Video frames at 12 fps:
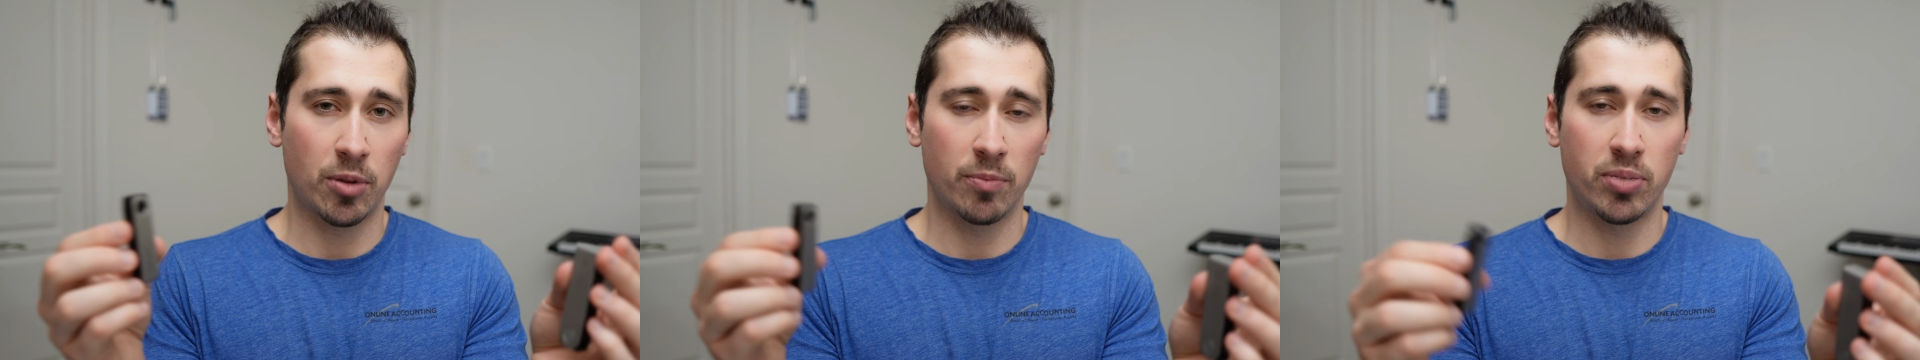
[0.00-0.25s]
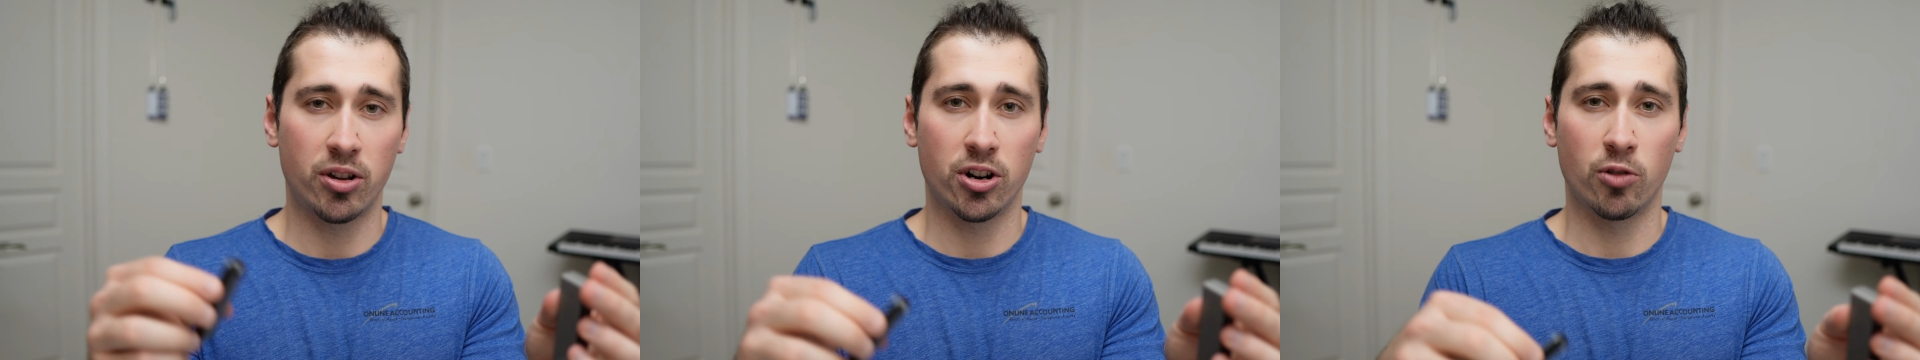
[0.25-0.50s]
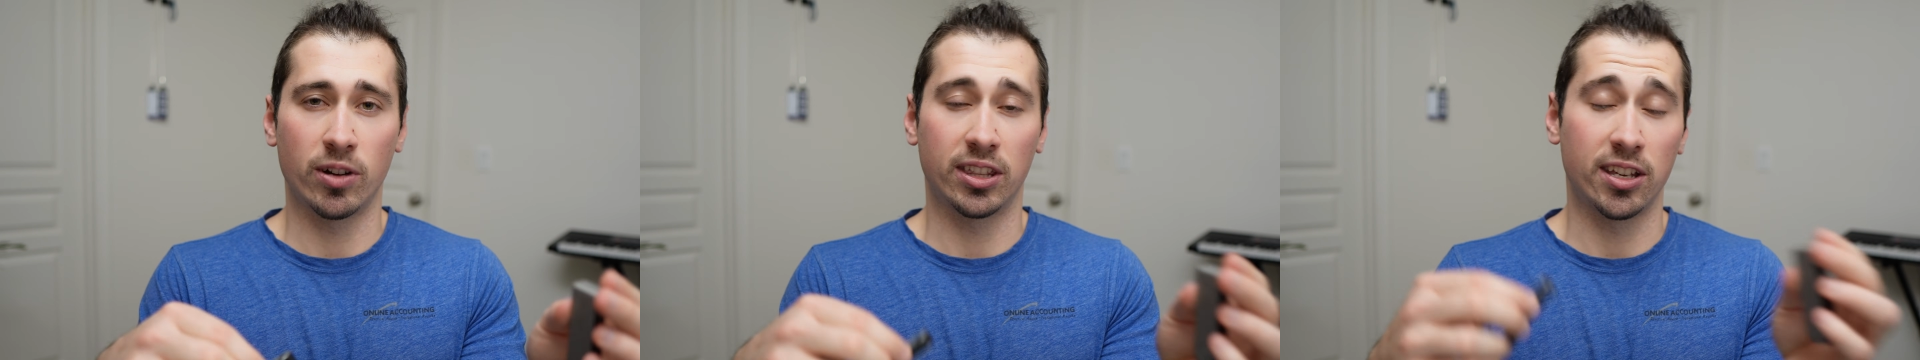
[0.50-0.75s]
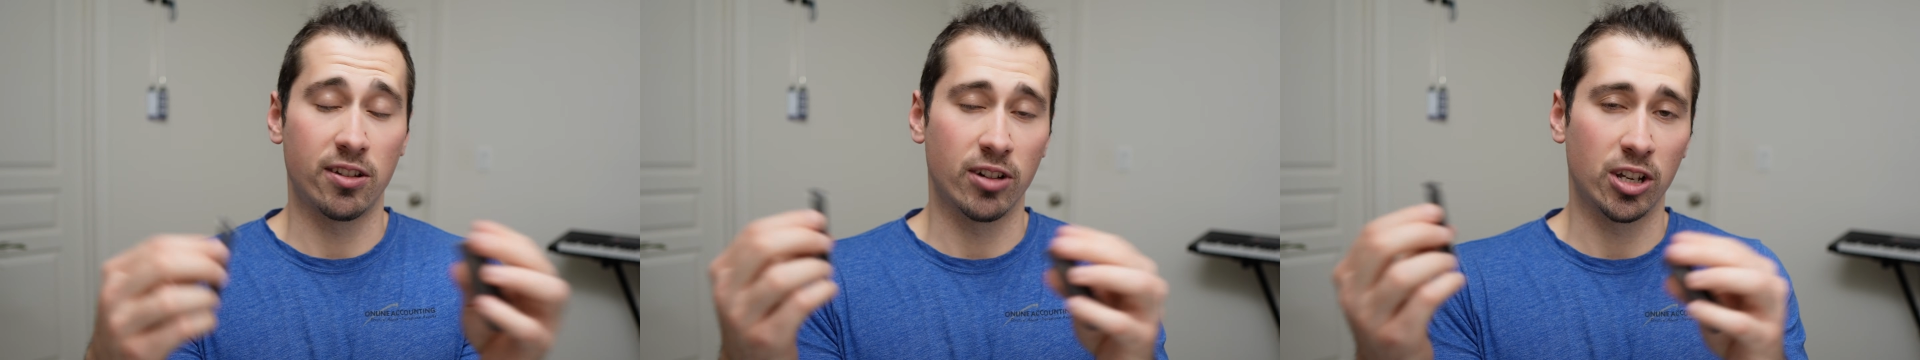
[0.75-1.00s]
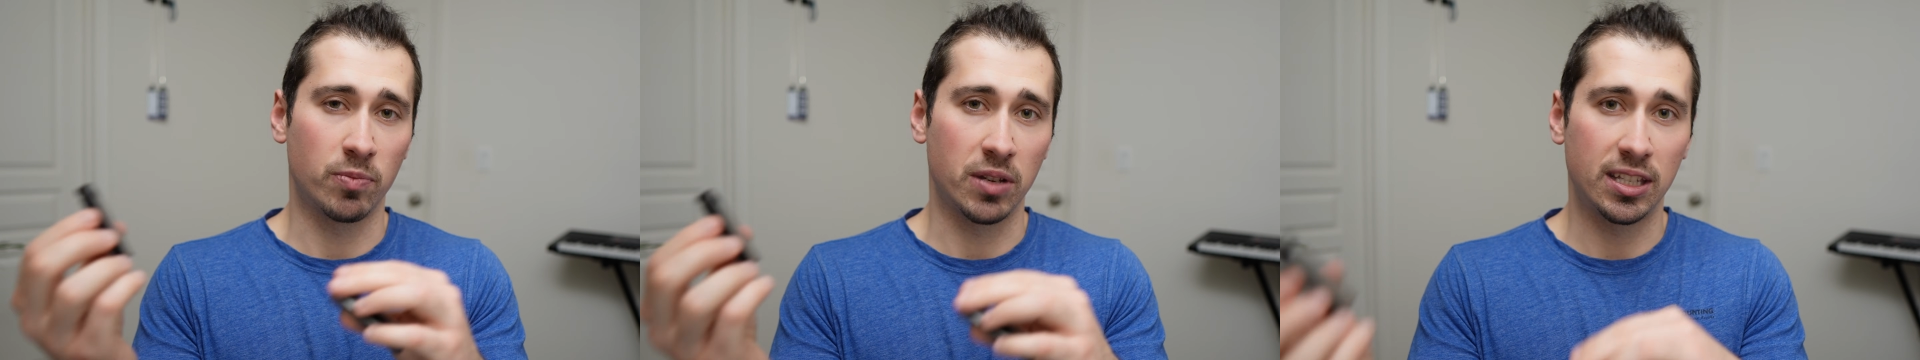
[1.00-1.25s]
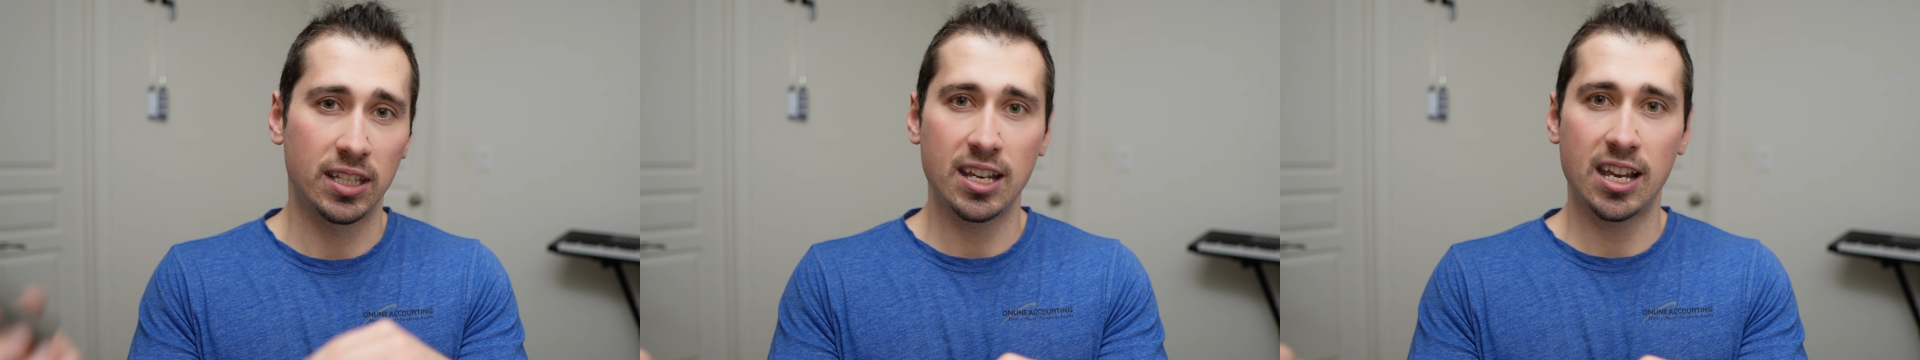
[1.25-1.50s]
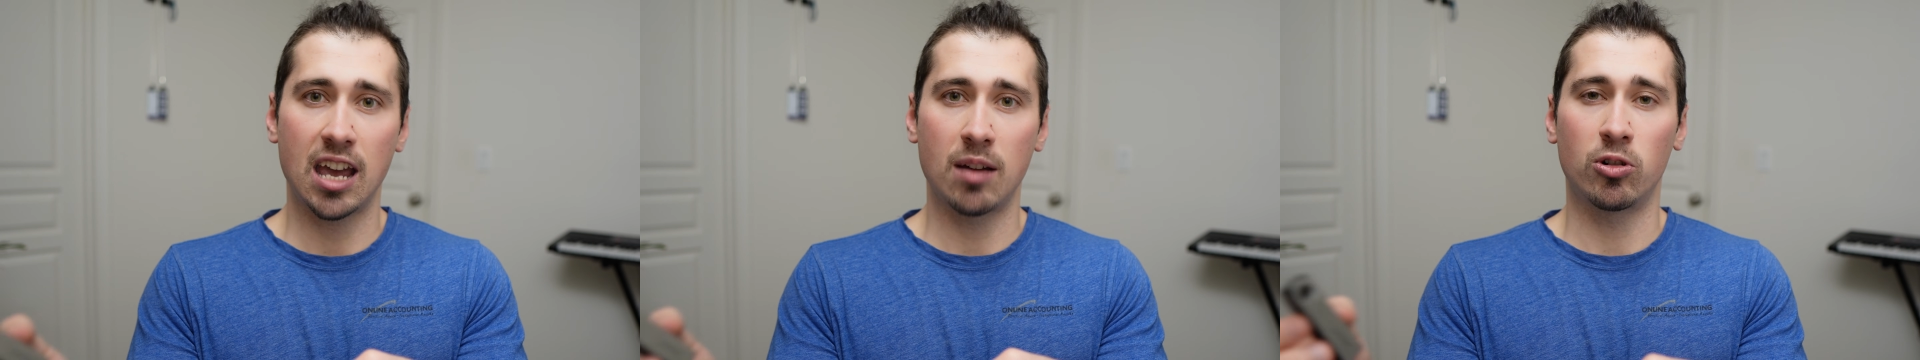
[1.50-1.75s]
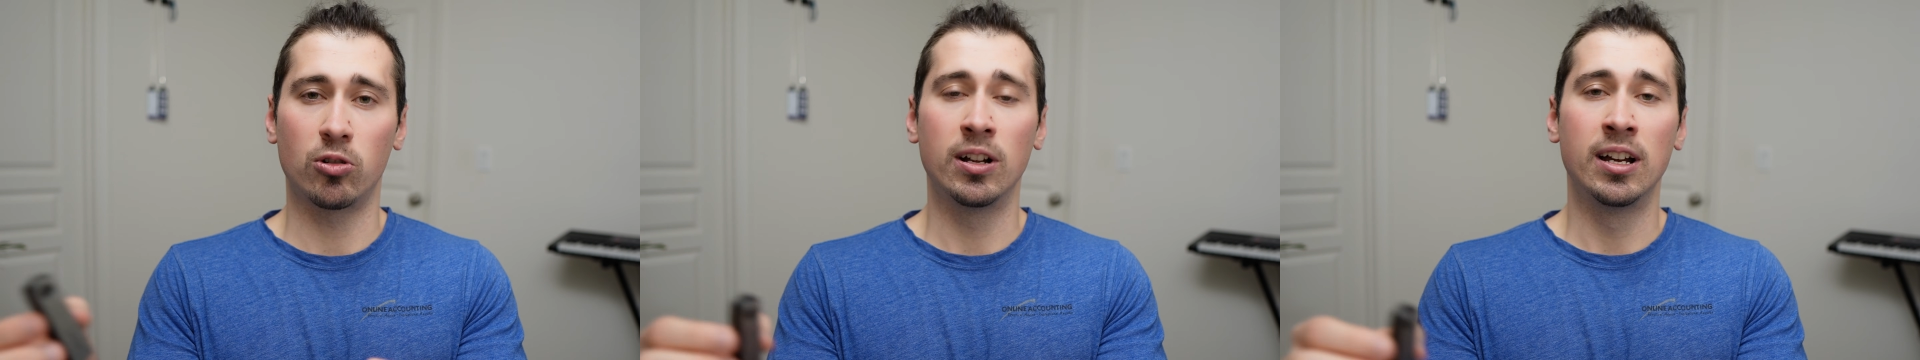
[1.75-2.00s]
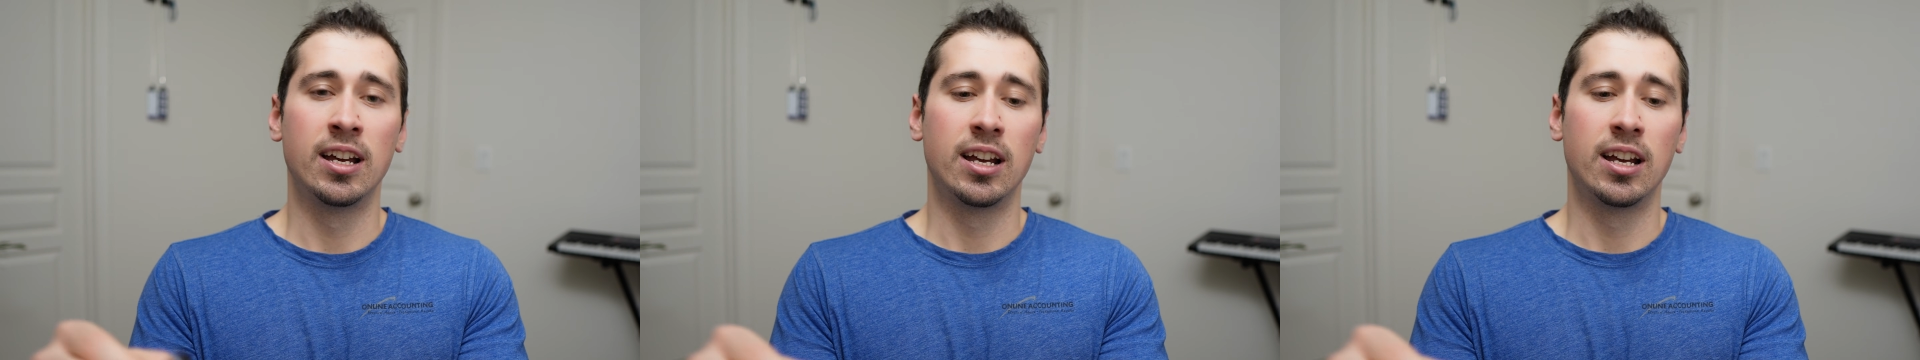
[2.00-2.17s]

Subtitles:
computer with a USB-C cable